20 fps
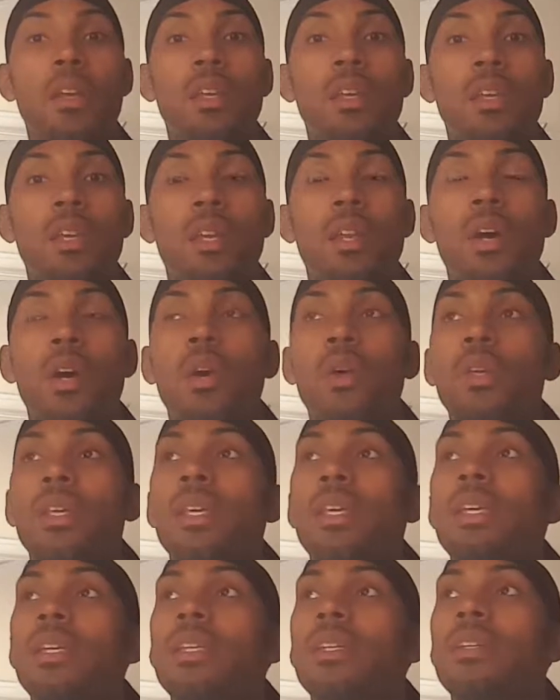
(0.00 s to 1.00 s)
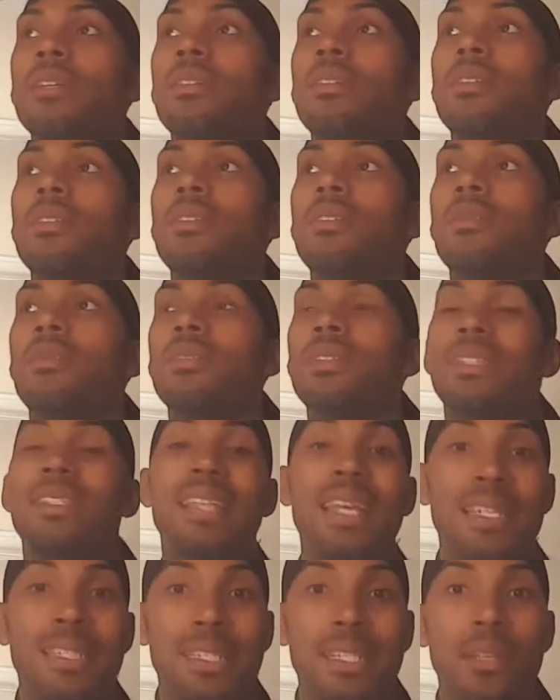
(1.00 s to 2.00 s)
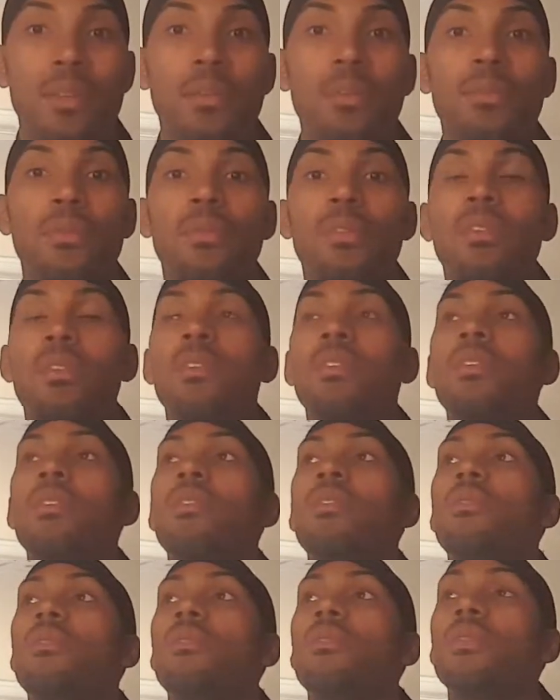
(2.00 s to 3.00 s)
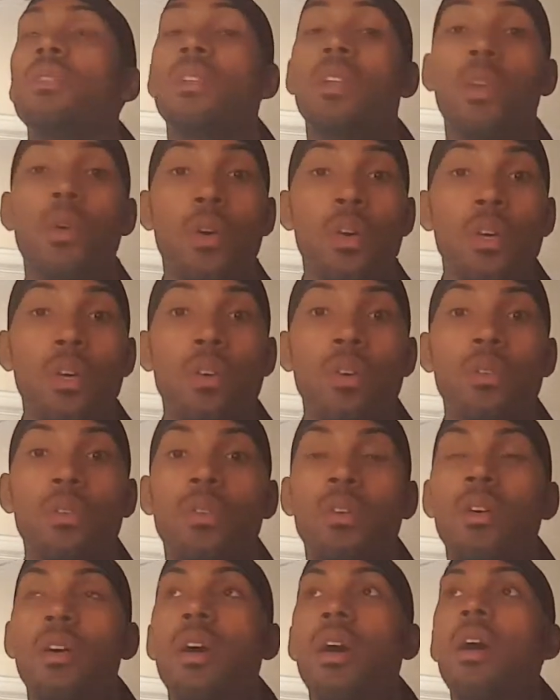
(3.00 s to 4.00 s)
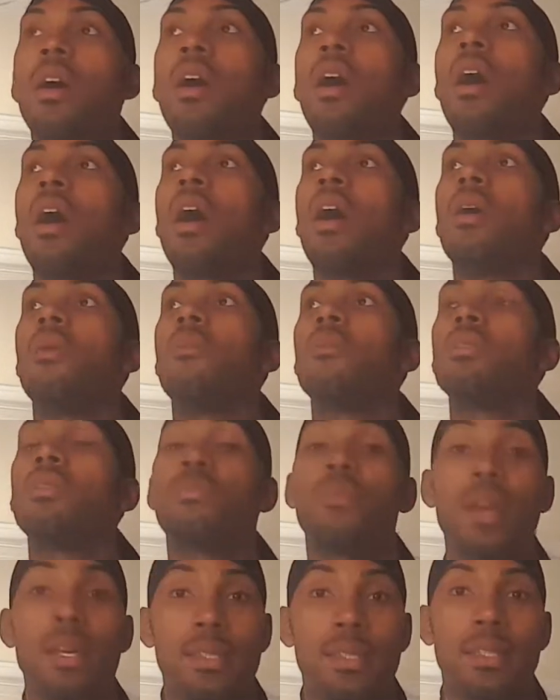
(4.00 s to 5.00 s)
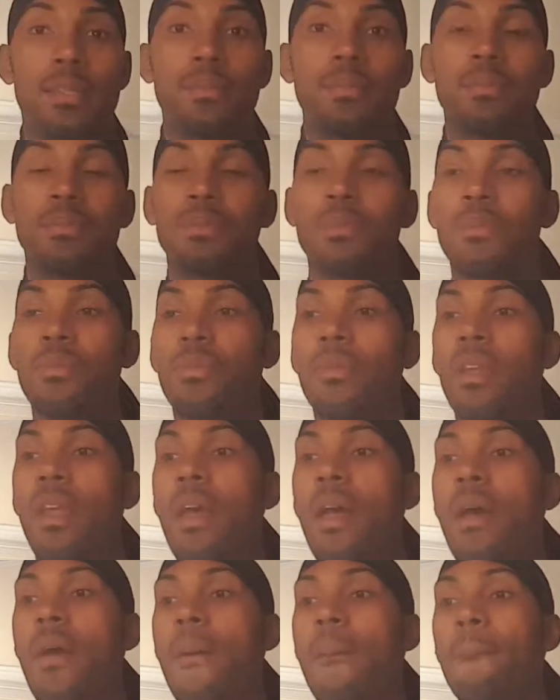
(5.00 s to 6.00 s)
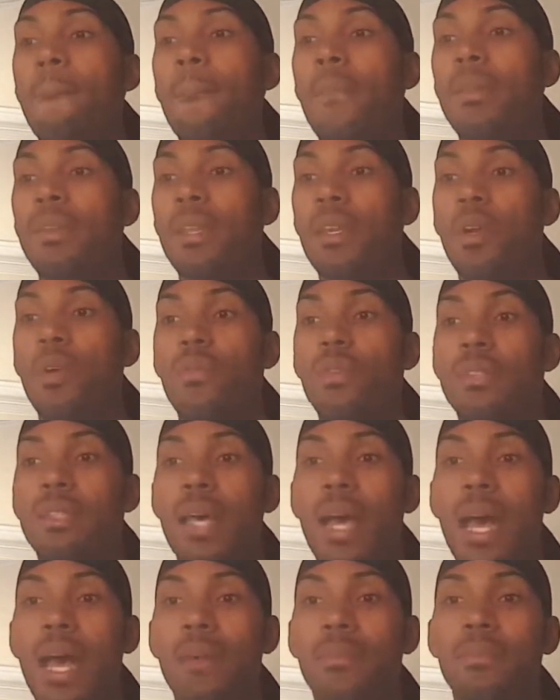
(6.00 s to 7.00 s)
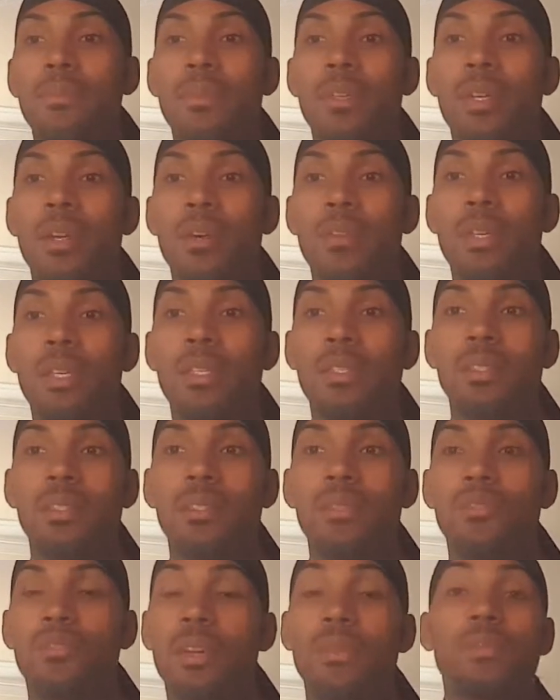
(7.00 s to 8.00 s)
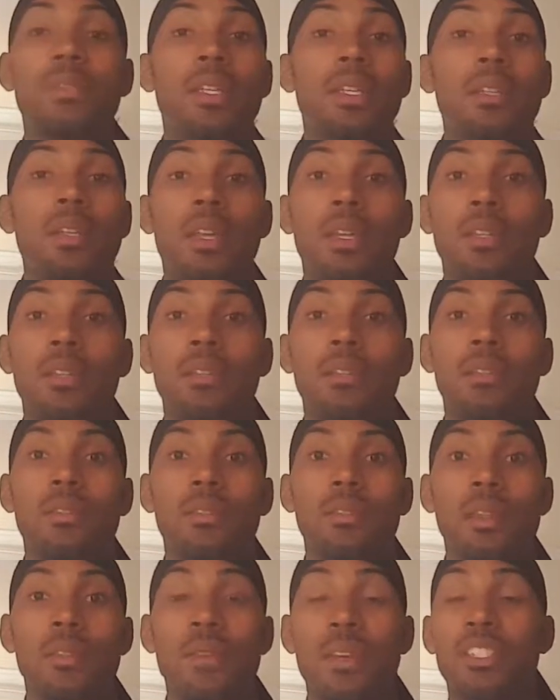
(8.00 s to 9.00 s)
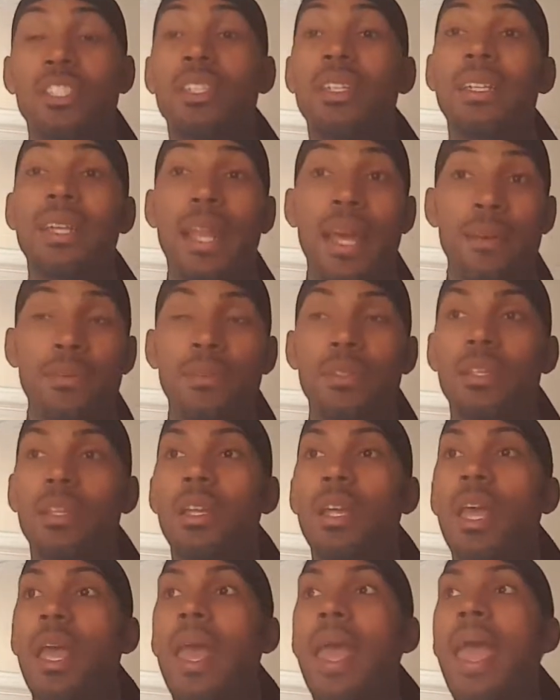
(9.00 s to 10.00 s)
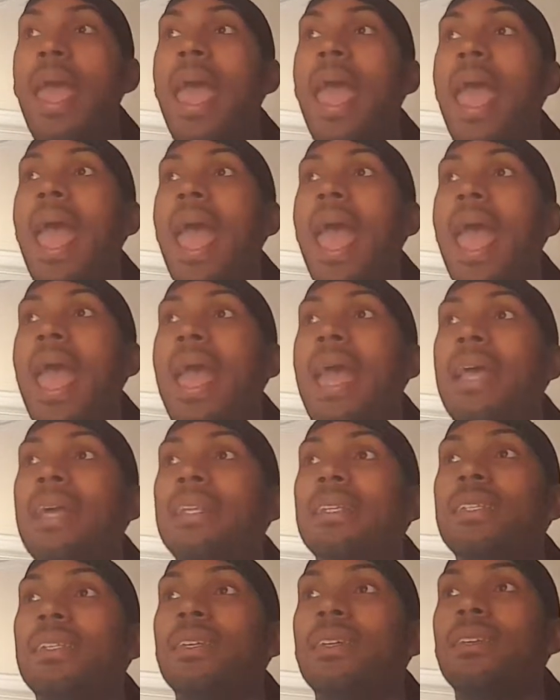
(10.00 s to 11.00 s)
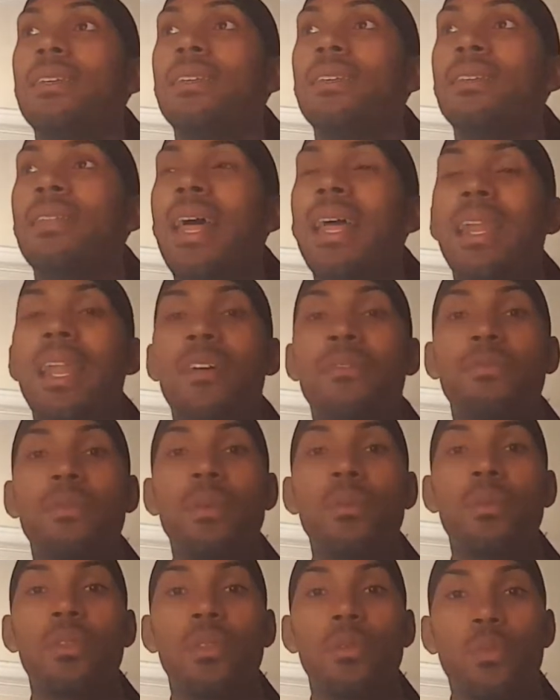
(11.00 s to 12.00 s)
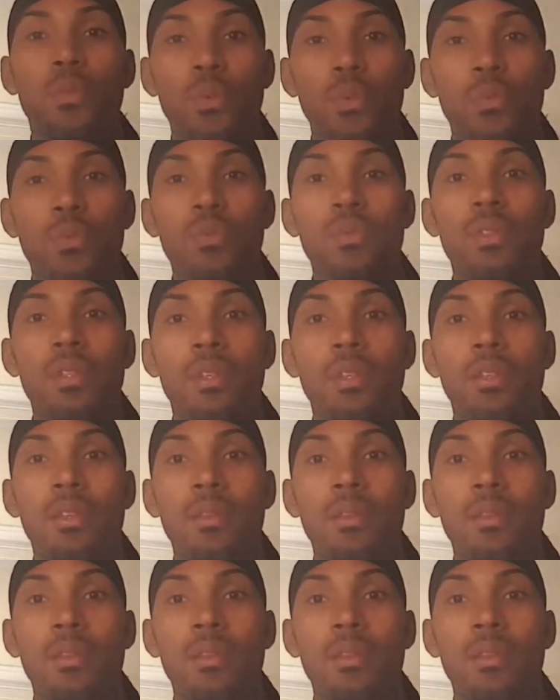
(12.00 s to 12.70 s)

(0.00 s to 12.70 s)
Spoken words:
You know, he was attentive, was loyal, was present. But then over time, you know, he just drifted and eventually left. And that left me with a wound.